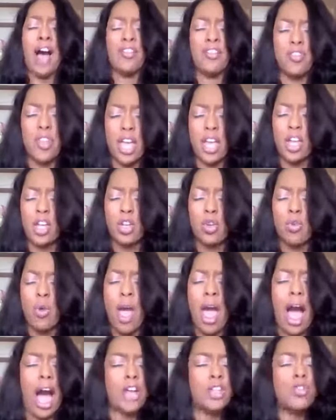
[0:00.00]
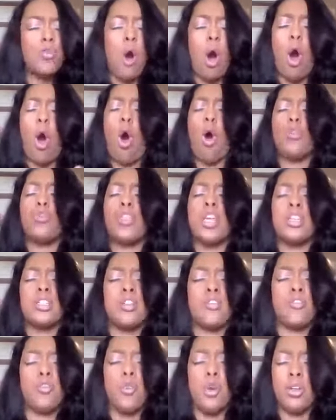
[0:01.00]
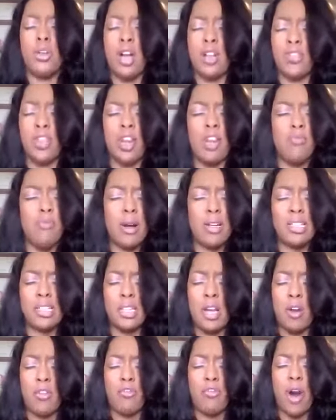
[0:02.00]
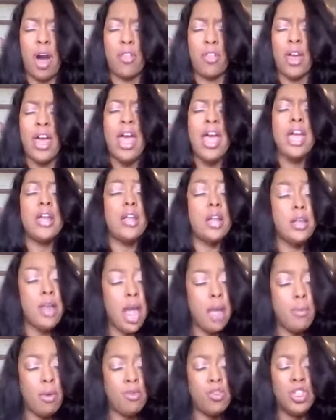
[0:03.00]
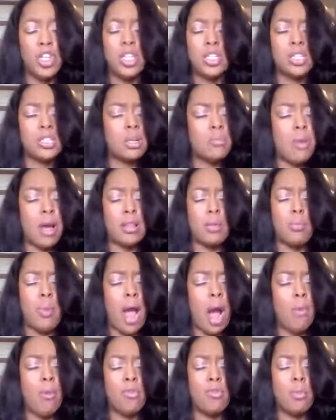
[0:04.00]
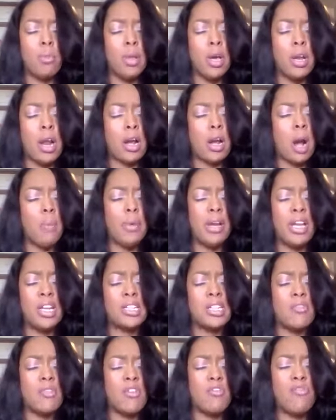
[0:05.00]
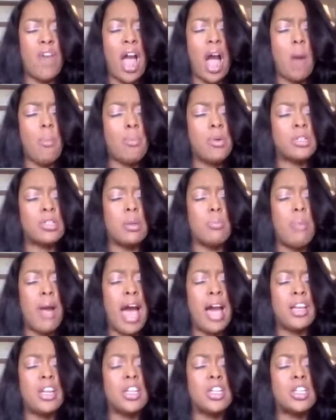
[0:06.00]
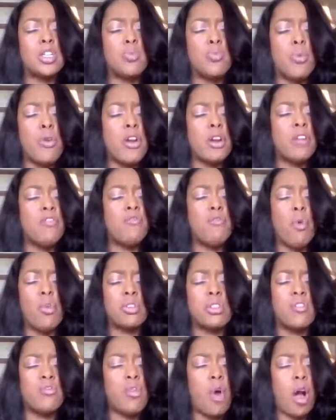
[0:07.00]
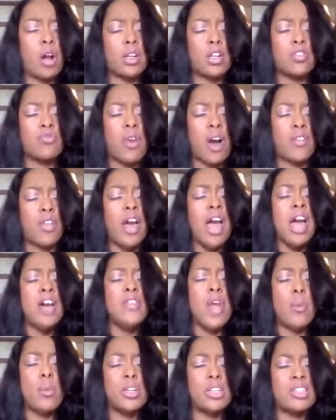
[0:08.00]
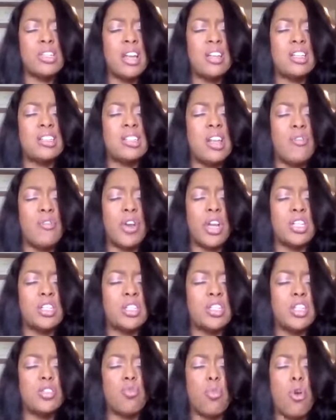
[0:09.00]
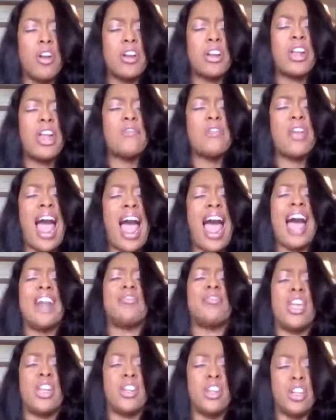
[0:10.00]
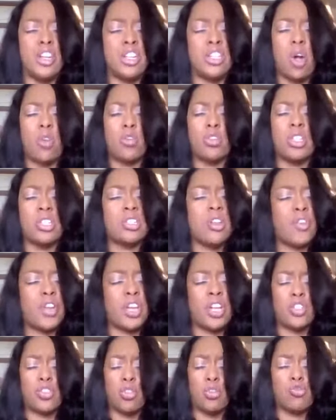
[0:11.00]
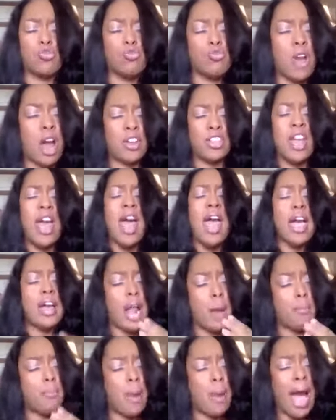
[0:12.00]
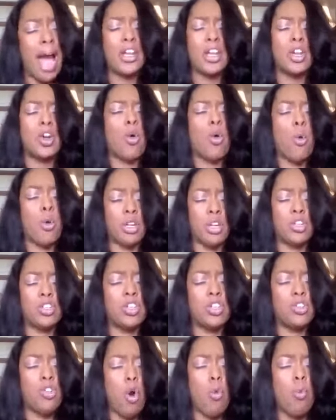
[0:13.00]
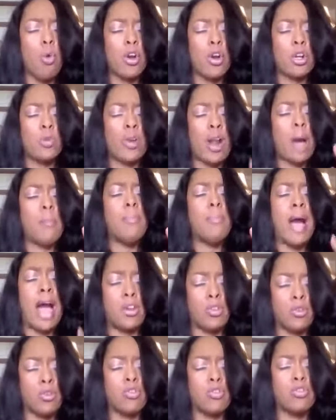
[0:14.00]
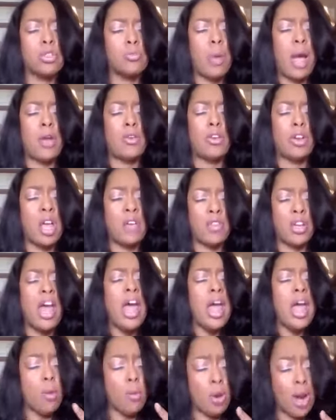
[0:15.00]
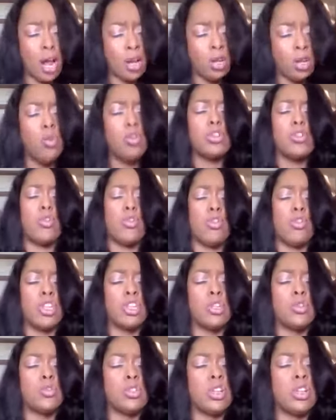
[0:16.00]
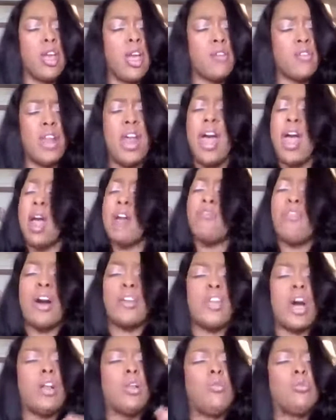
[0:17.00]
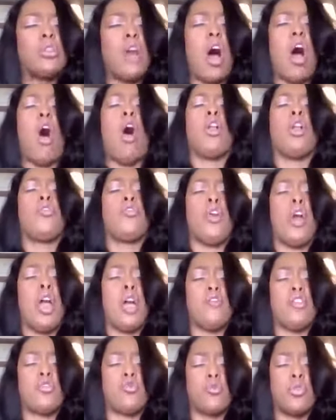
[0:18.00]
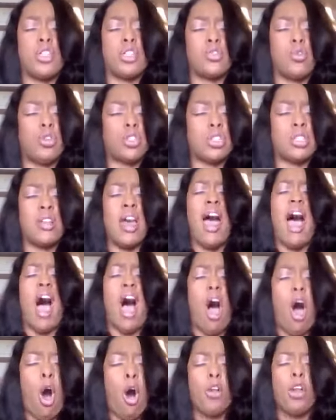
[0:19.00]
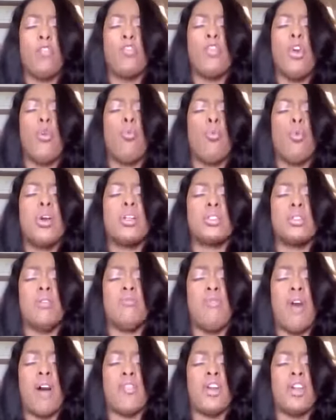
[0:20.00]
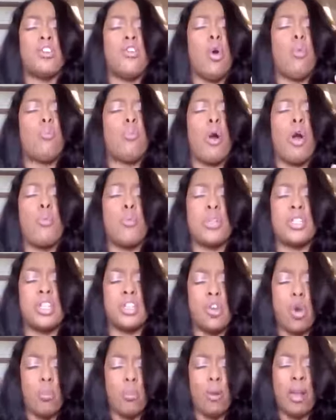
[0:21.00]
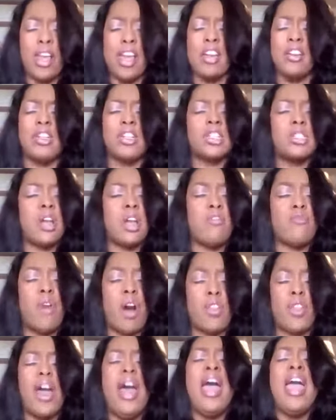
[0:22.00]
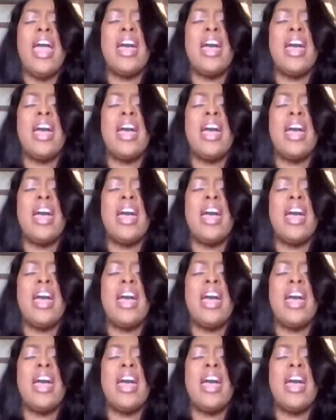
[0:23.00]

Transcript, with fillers: I thank you. I do all things of you and nothing of myself, Father. In the name of Jesus and by the power of the blood, I come against every foul principality, spirit, and force of darkness, Father, that would set itself against this word and high thing that exalts itself against your true knowledge. And I bind it according unto your word that what I bind on earth is bound in heaven, and what I loose on earth is loosed in heaven. And Father, I loose all of your heaven's resources, all of your wisdom, Father, and your purpose and your plan this day, Father.